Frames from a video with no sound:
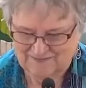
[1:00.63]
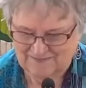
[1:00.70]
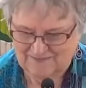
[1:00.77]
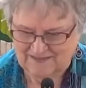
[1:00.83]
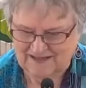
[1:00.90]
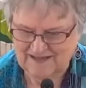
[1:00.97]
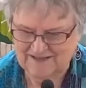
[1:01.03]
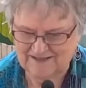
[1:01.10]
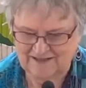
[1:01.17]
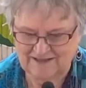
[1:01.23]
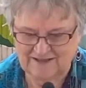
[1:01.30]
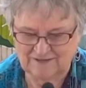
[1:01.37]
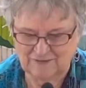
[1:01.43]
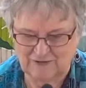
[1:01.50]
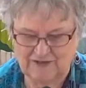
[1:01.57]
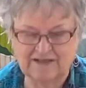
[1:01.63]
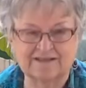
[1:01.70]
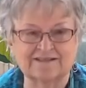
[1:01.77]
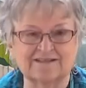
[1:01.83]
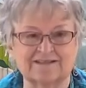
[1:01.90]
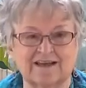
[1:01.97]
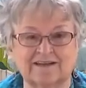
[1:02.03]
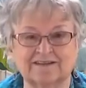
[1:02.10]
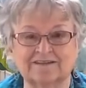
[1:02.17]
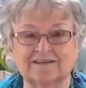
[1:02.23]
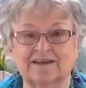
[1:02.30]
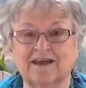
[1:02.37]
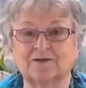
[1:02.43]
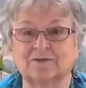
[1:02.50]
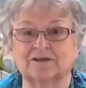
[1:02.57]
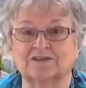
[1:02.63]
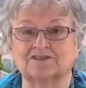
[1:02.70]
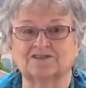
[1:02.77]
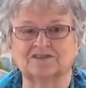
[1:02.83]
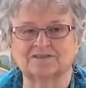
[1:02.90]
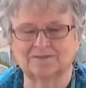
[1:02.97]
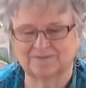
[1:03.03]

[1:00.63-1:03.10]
E.T. learning a second language.